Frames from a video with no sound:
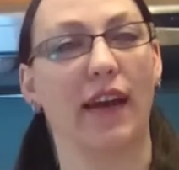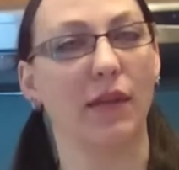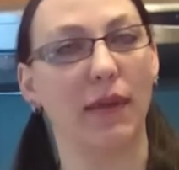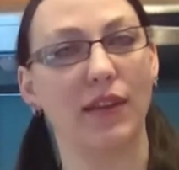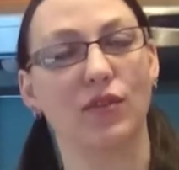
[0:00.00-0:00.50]
the
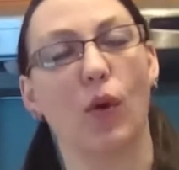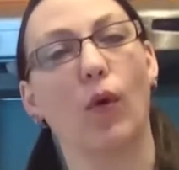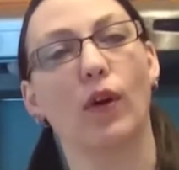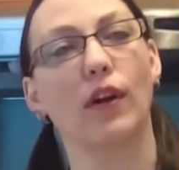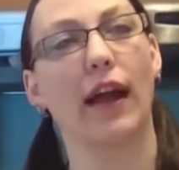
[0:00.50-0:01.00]
Vitamix,
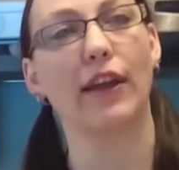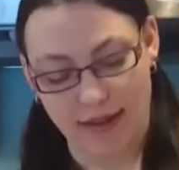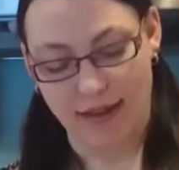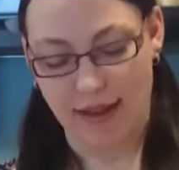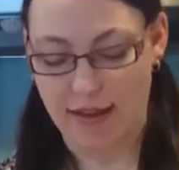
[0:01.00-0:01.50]

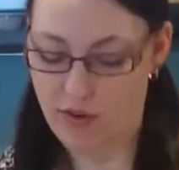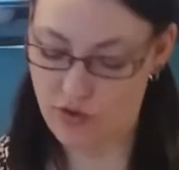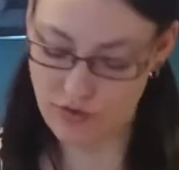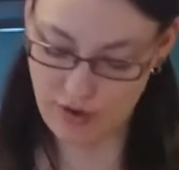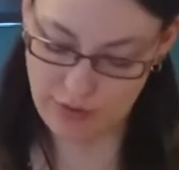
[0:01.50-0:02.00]
and
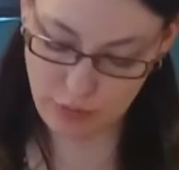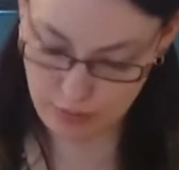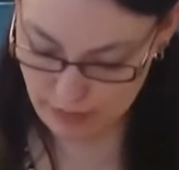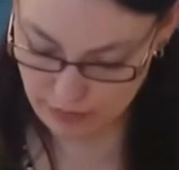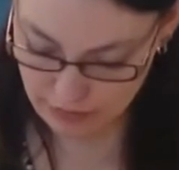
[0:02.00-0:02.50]
just grind them
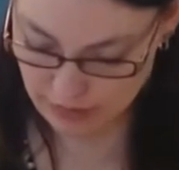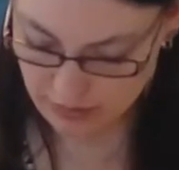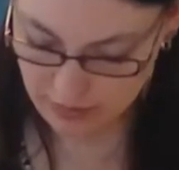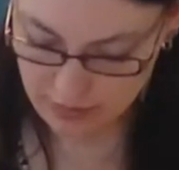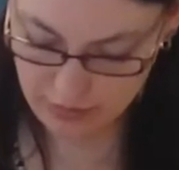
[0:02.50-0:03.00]
to a powder.
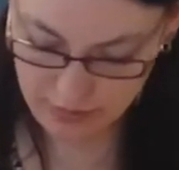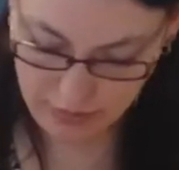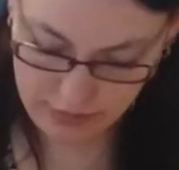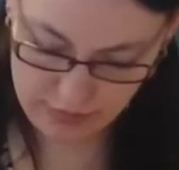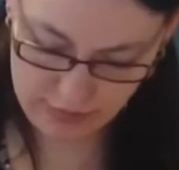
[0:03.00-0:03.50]

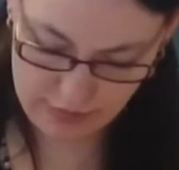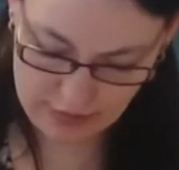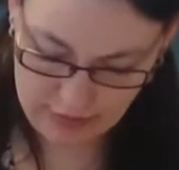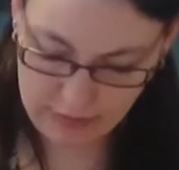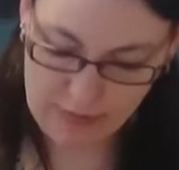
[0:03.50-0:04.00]
So I'm
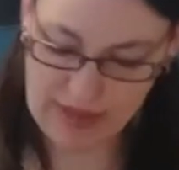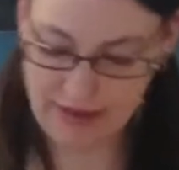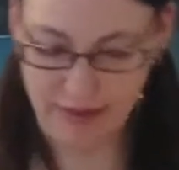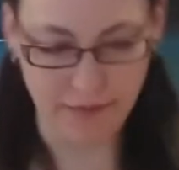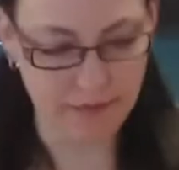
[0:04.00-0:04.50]
going to dump
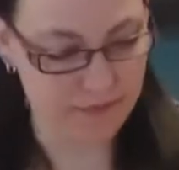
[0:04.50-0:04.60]
that in.